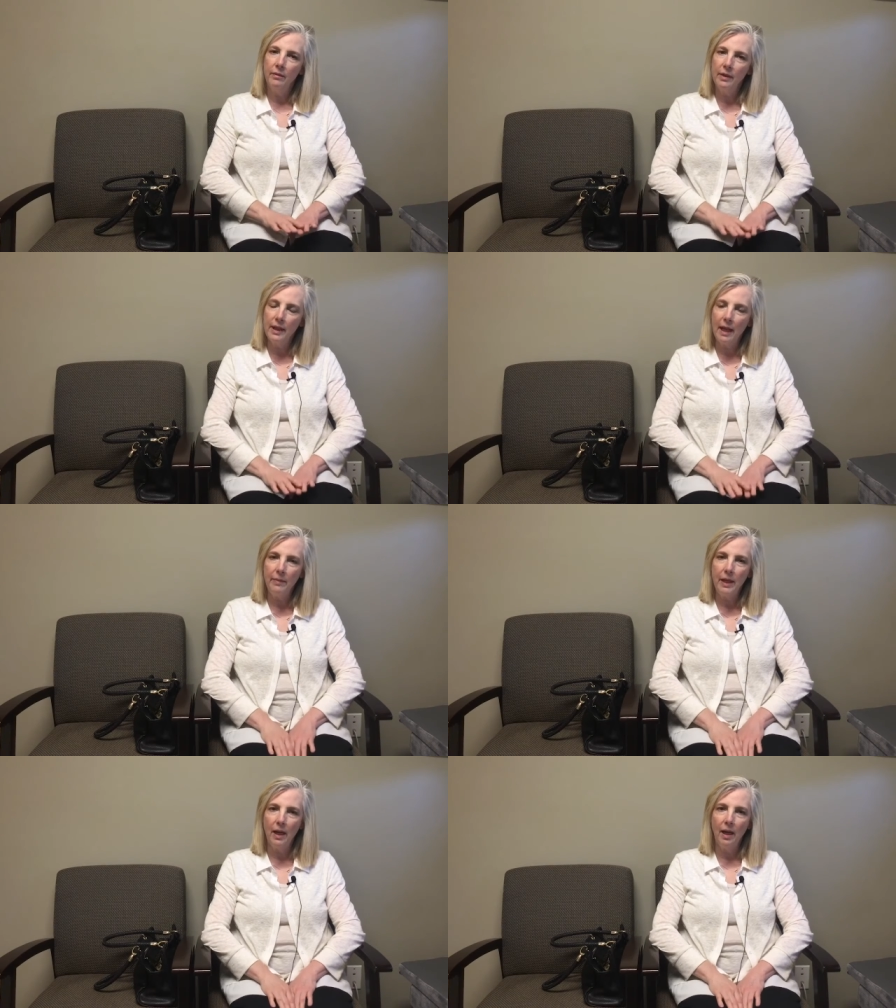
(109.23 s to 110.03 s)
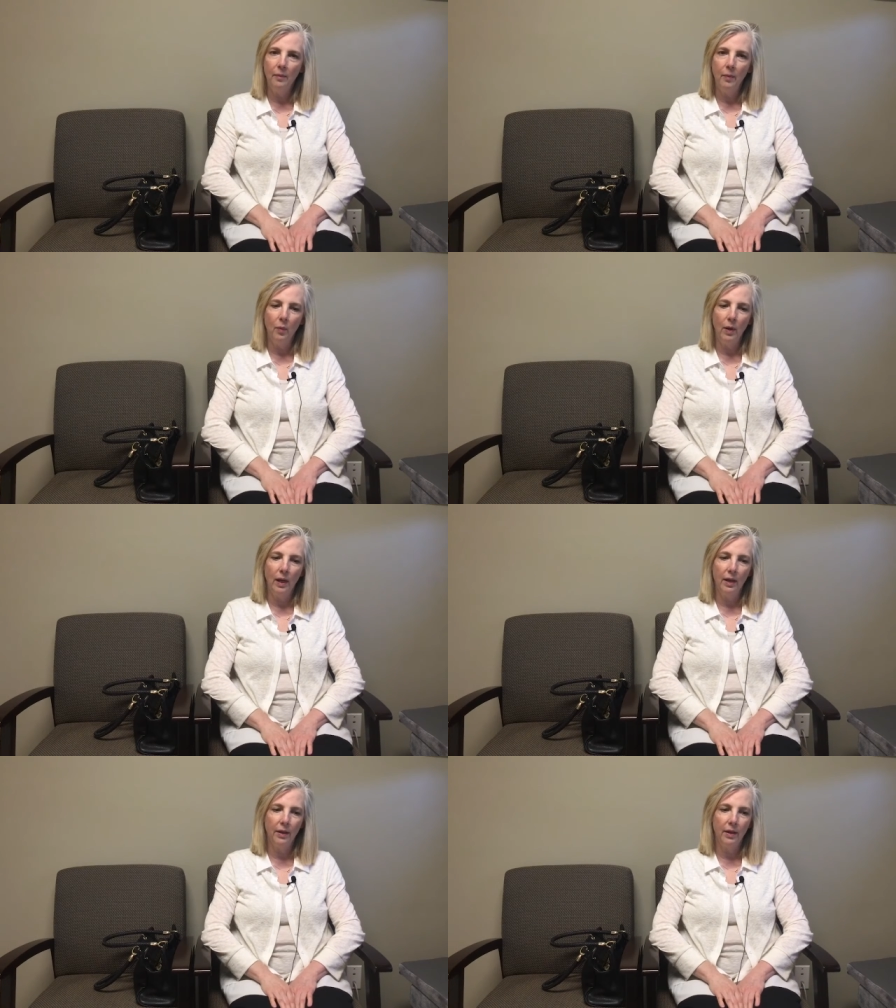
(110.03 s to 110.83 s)
set me up
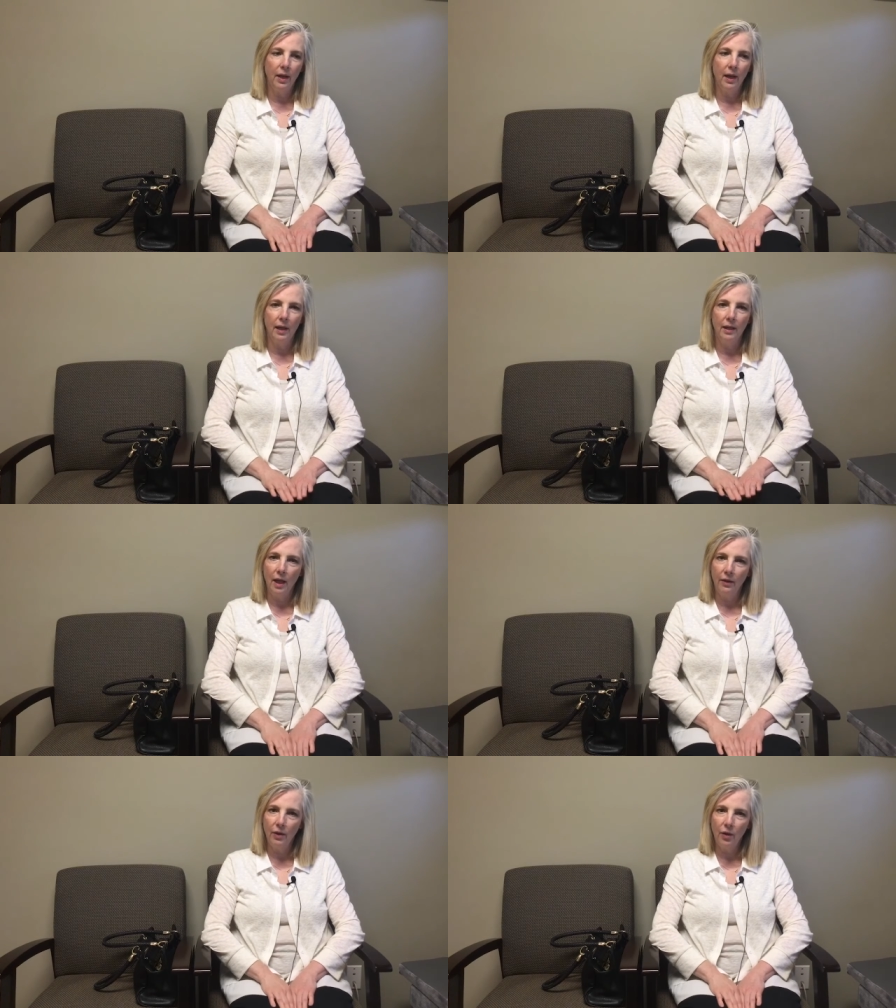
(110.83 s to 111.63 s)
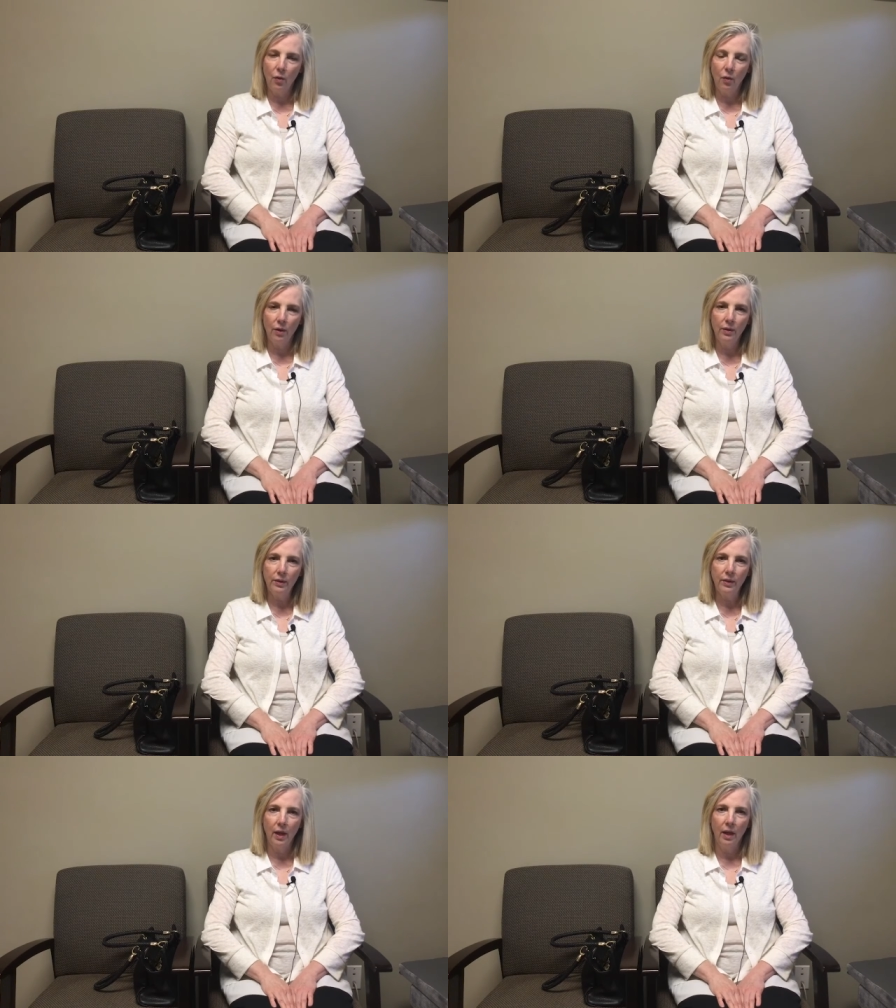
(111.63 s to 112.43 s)
with another
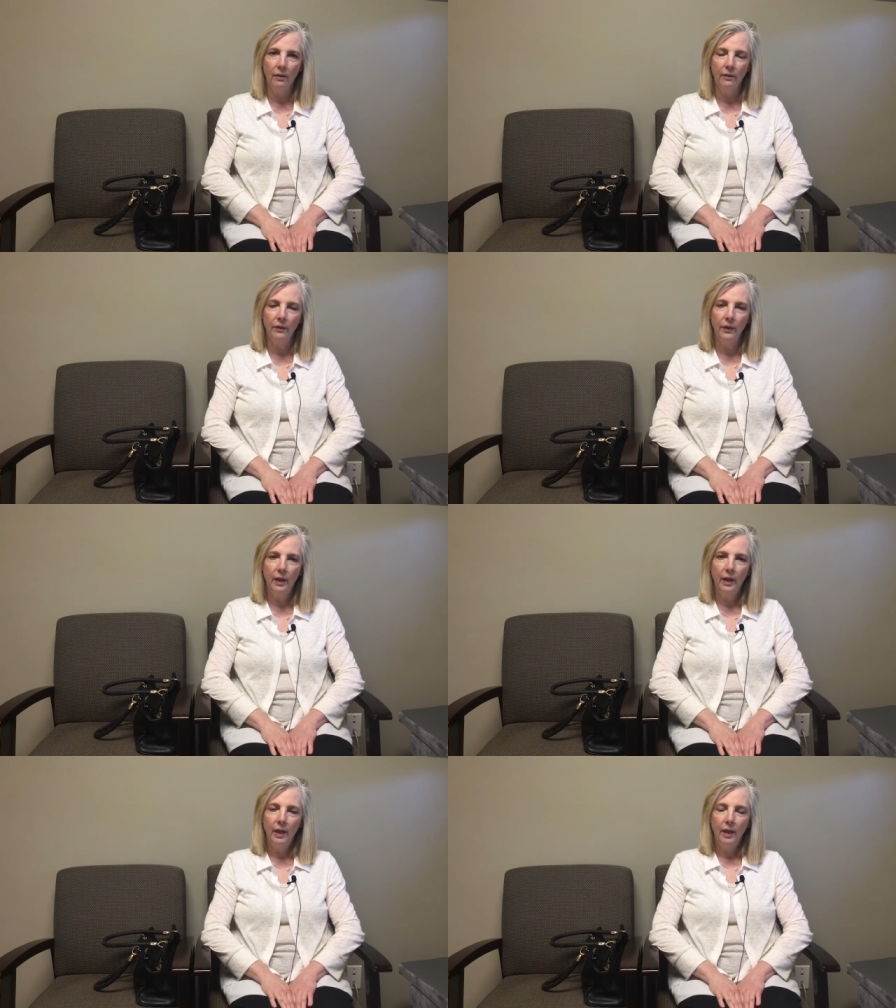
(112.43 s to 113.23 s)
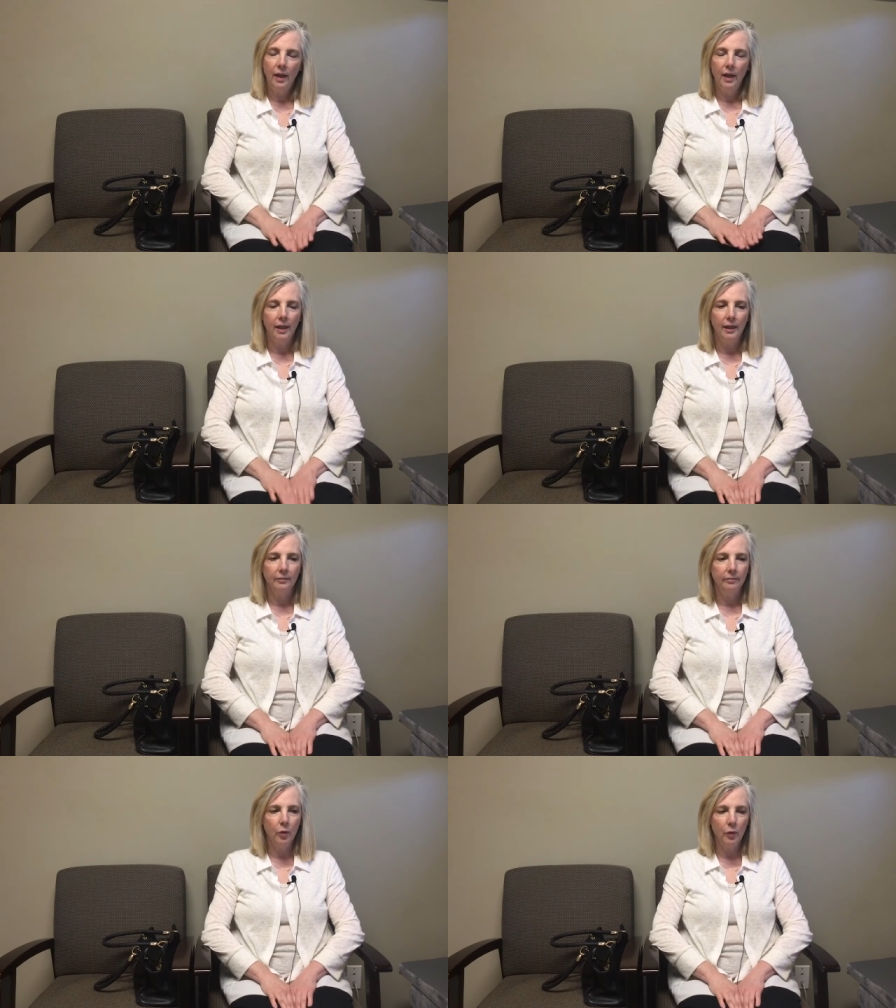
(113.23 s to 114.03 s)
course of um,
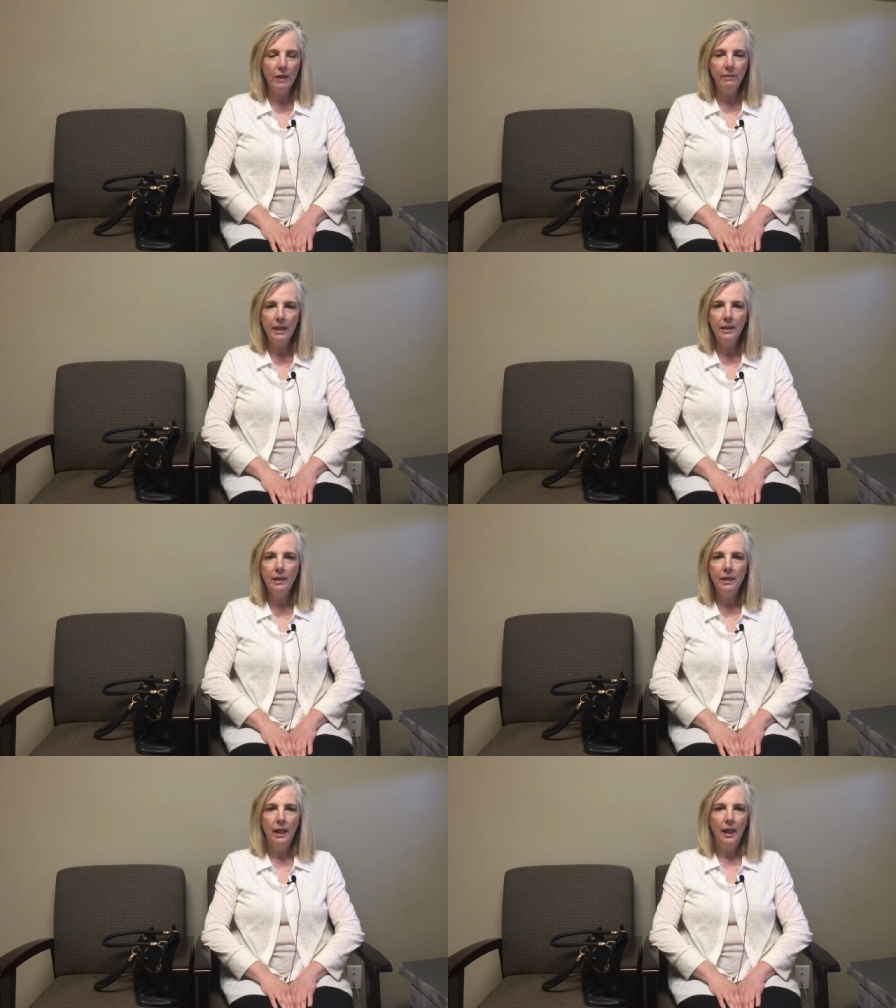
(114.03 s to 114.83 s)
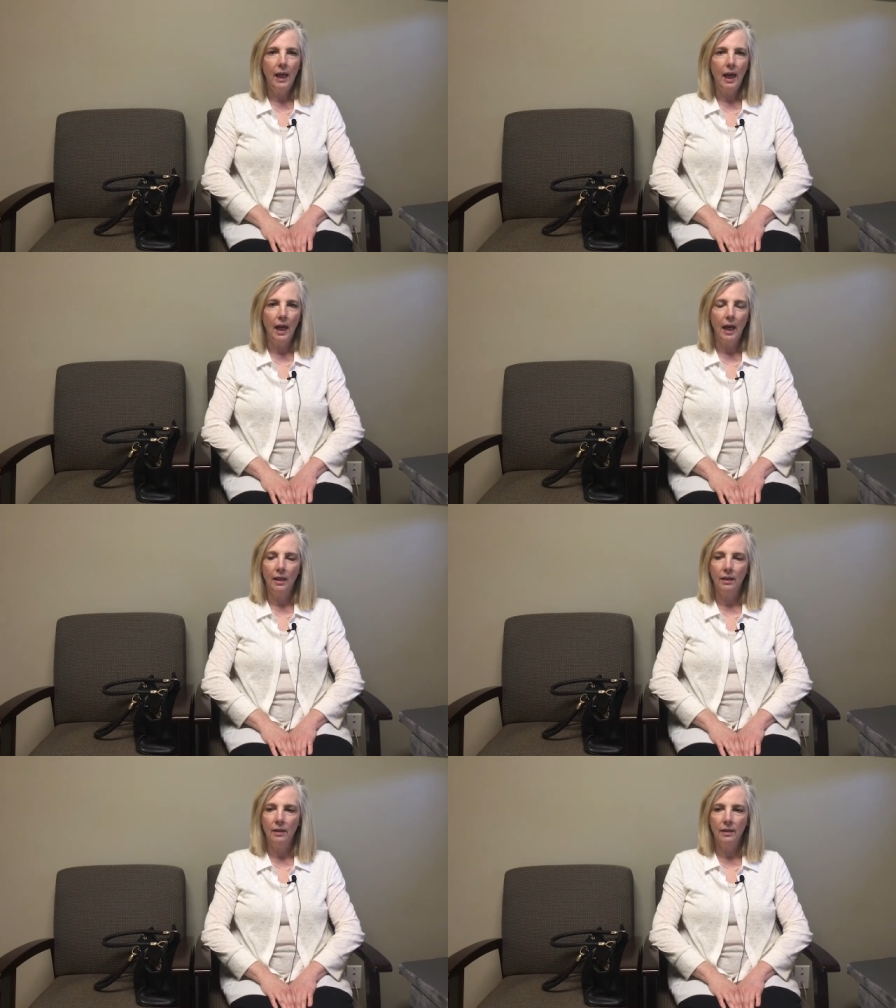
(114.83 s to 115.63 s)
treatment,
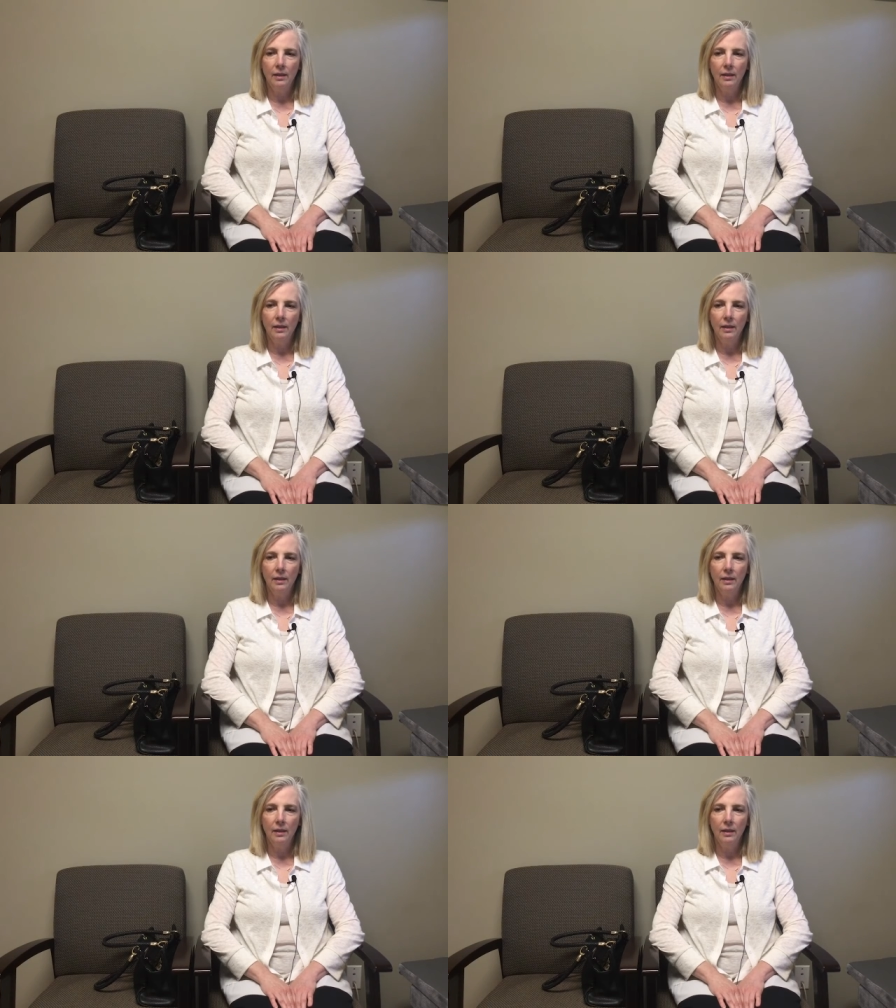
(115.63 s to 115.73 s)
and